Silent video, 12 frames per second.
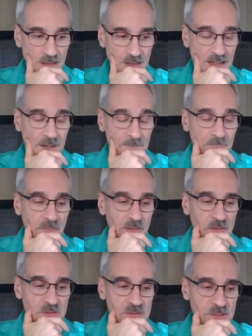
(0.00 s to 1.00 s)
Uh,
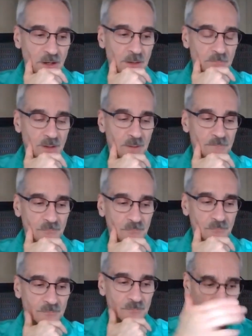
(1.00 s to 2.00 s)
so I'm I'm
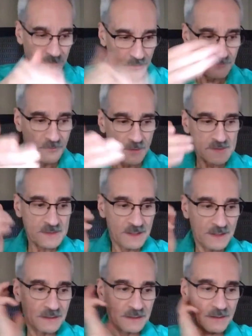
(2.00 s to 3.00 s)
going to
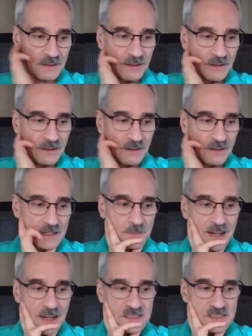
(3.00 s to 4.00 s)
focus on it on the
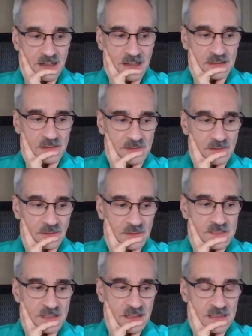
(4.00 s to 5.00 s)
on the buy side, on the
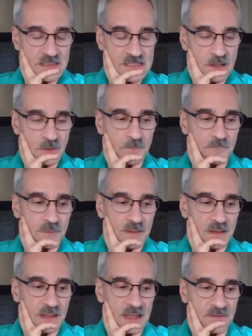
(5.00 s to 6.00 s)
long side. So
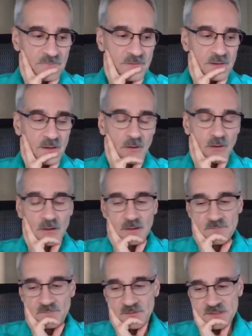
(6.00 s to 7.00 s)
If a,
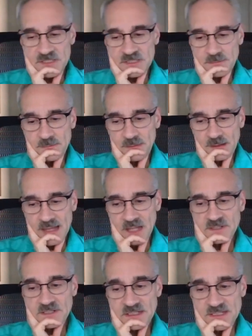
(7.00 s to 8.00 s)
if a
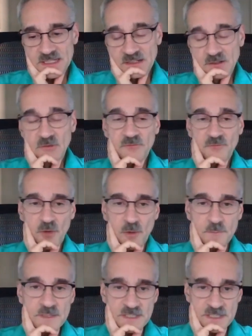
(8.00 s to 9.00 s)
candlestick signal
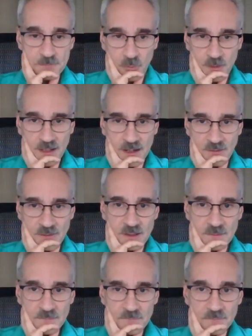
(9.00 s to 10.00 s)
confirms a support
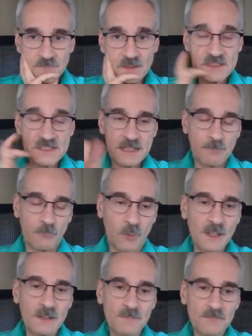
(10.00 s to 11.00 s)
area, step
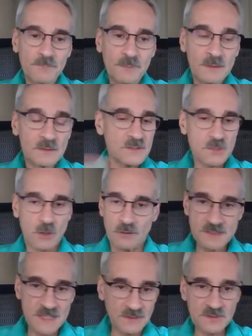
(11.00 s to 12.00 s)
one, just
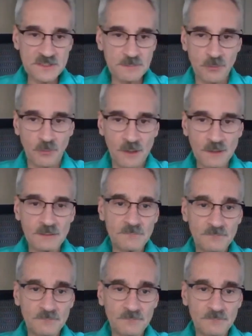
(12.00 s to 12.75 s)
horizontal support.